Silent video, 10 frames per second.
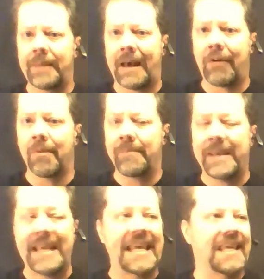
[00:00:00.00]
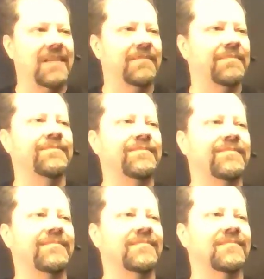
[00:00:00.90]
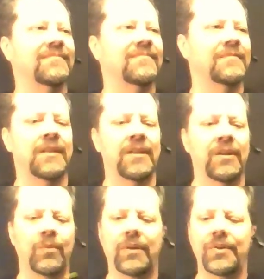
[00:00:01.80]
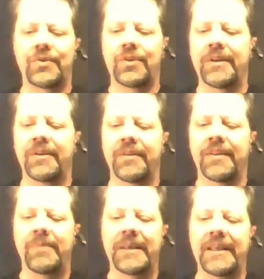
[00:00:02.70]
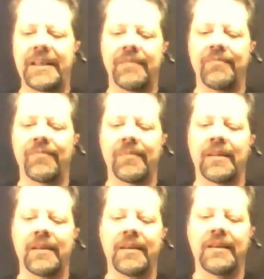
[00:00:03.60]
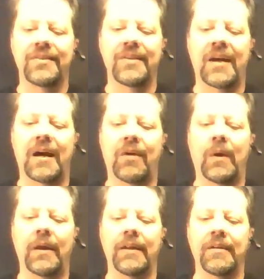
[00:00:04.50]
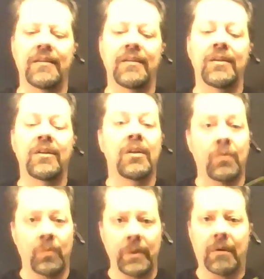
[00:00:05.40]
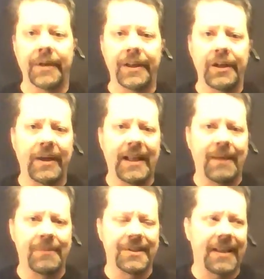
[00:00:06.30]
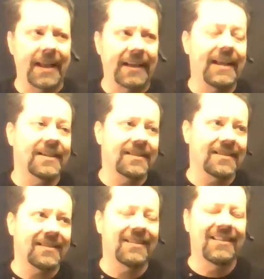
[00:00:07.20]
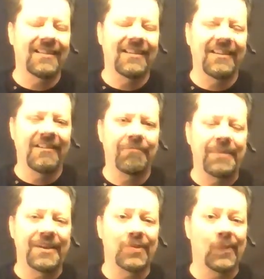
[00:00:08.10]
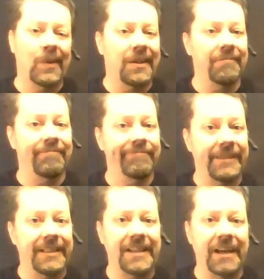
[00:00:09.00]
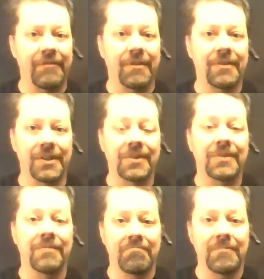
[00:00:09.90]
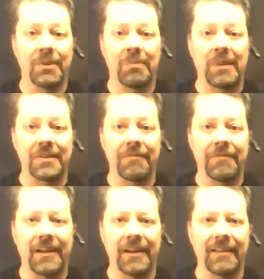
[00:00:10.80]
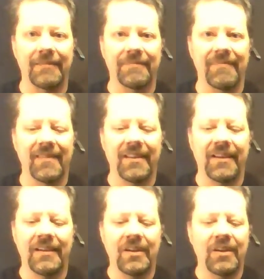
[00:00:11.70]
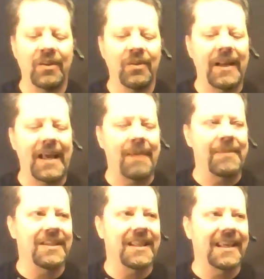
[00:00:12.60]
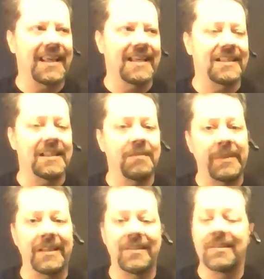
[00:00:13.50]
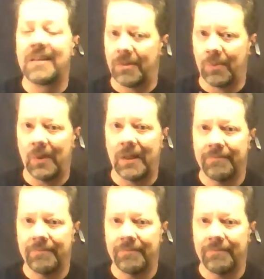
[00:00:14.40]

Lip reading: power p? We'll assume here that p is not 1. We already know what happens in that case. P is 1, it diverges to plus infinity. What happens in the case that p is not 1?